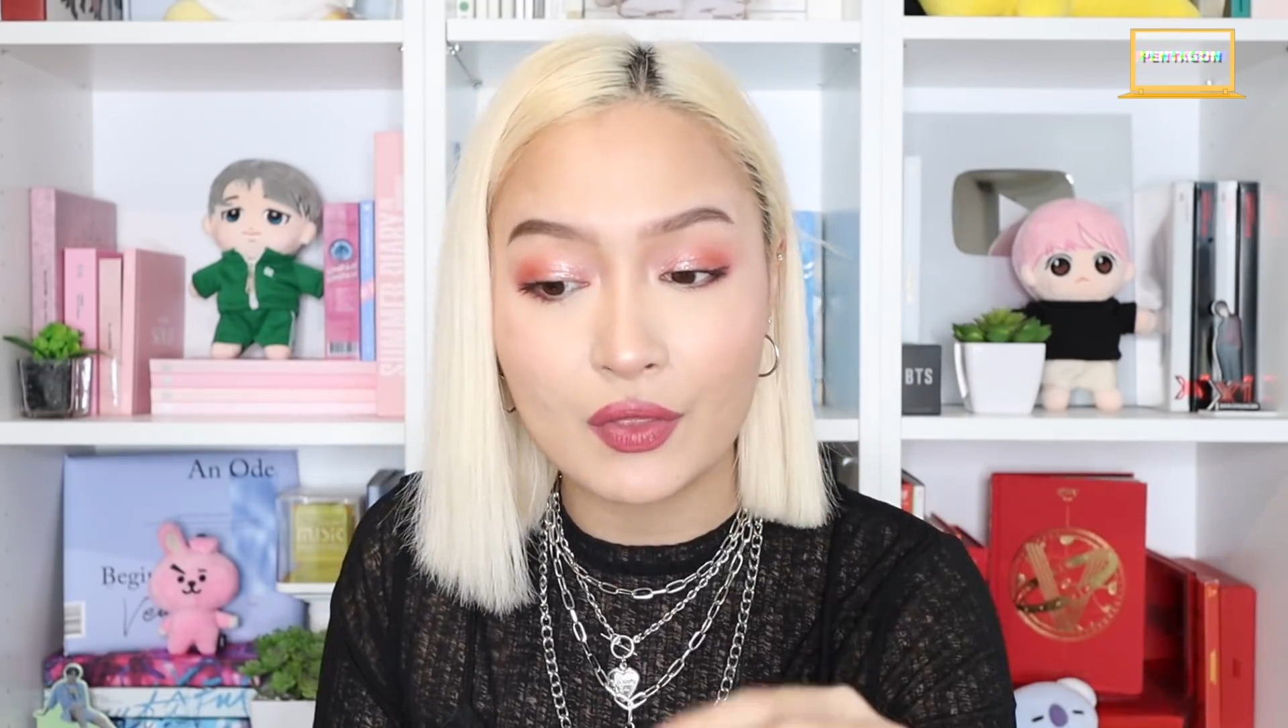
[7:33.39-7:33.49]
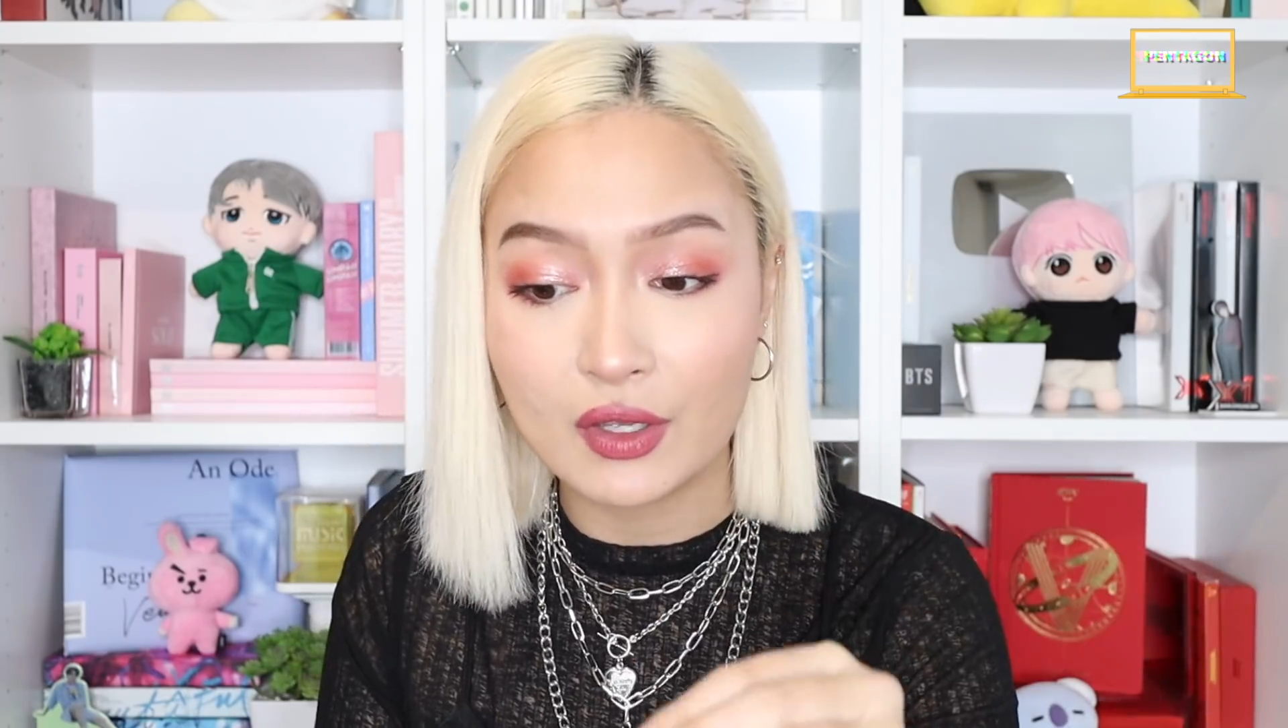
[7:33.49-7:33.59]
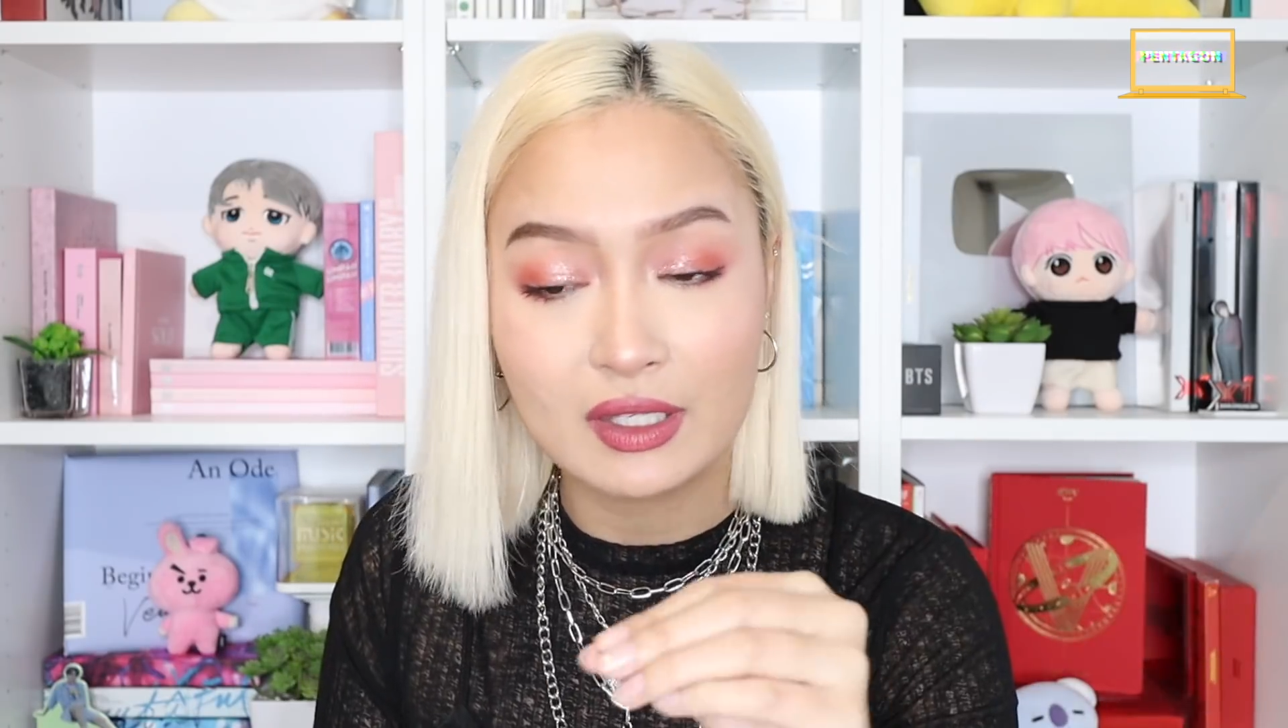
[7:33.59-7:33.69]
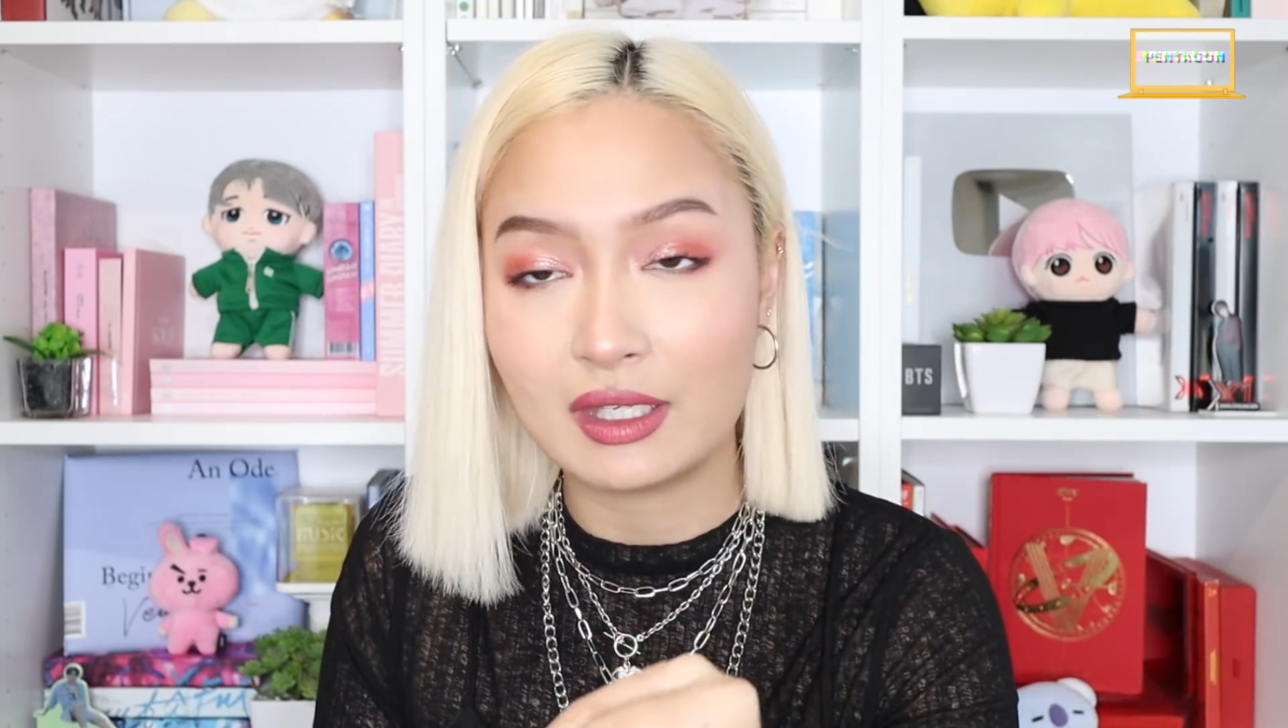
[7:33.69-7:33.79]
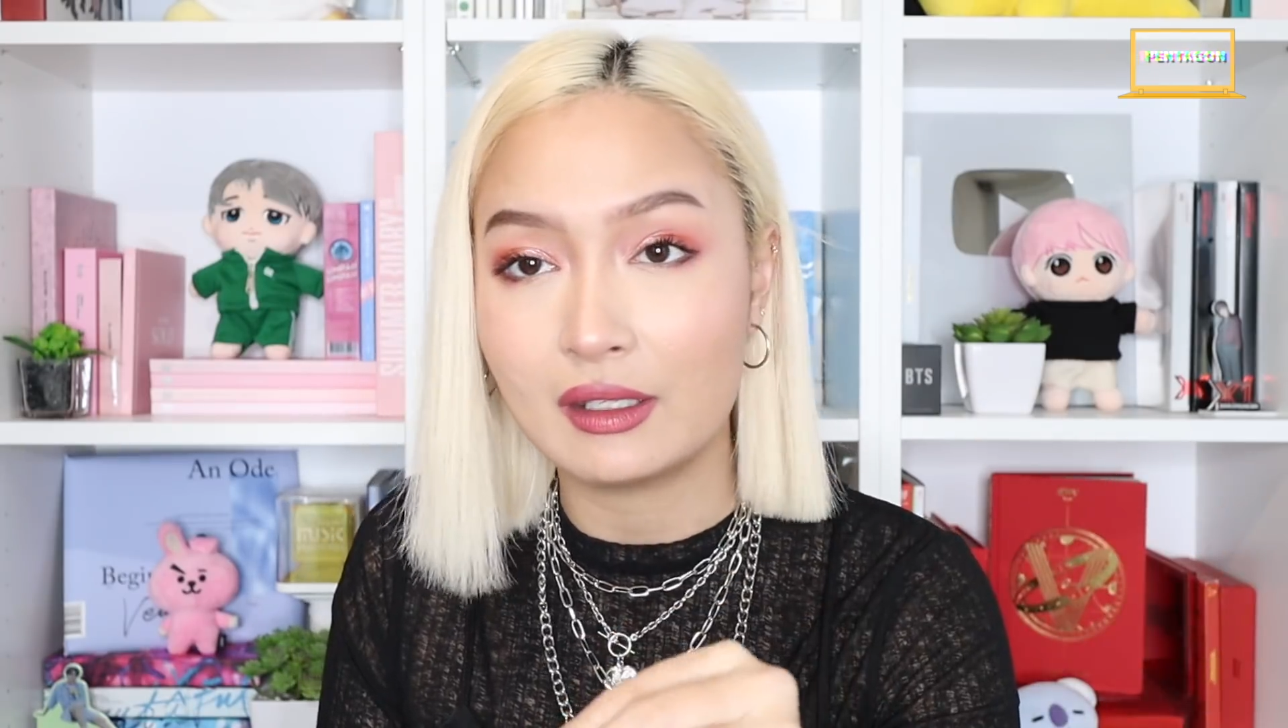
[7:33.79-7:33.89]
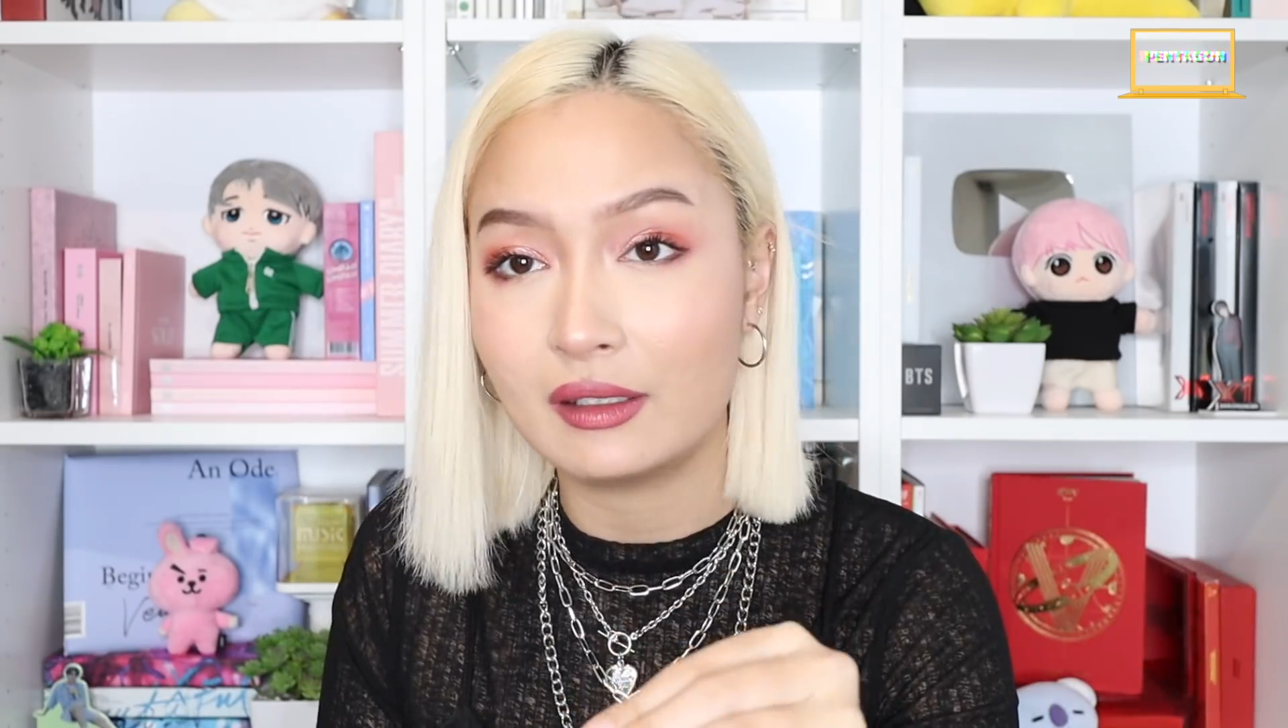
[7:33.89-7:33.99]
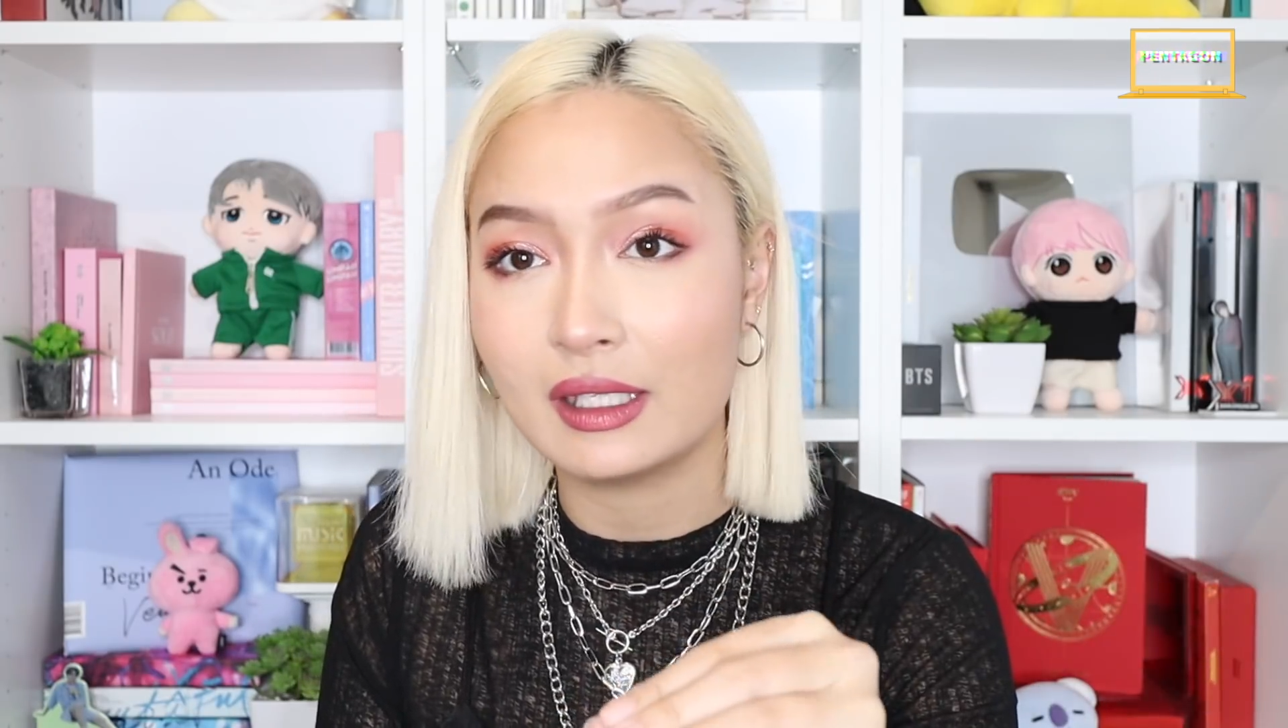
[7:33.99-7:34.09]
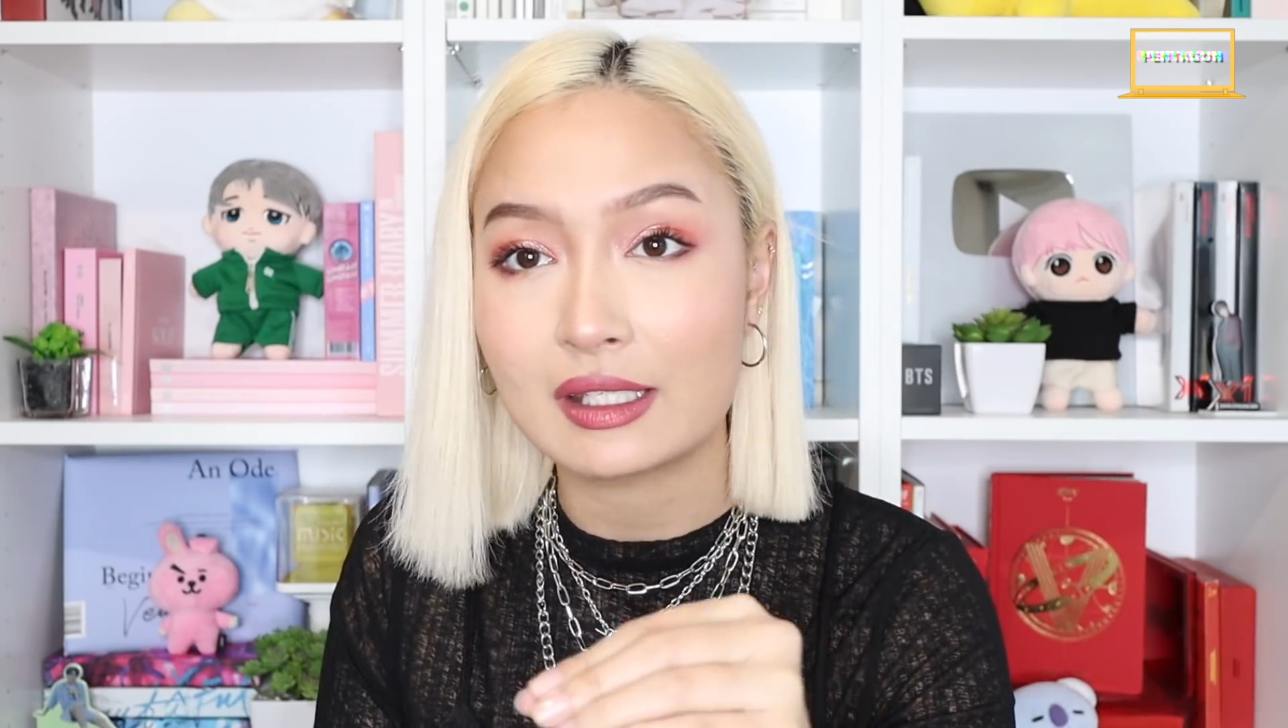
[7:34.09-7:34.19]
here